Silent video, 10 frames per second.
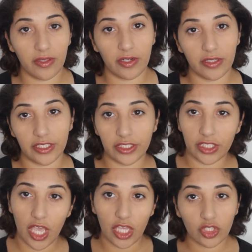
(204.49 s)
There
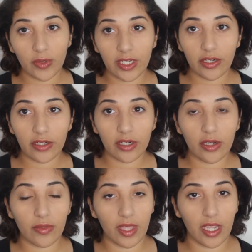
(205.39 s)
is
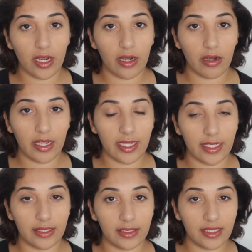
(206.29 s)
Twitter, there
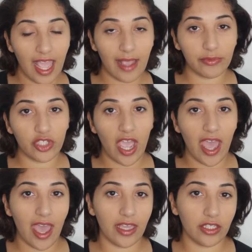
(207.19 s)
is
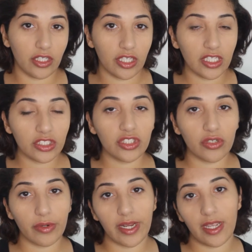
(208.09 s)
Snapchat,
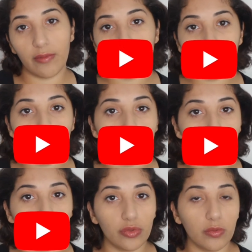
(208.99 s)
Instagram,
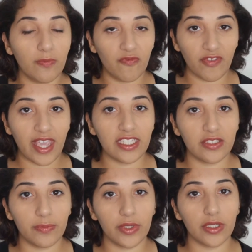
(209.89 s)
YouTube,
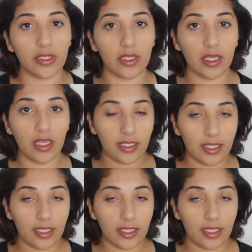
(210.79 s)
Facebook.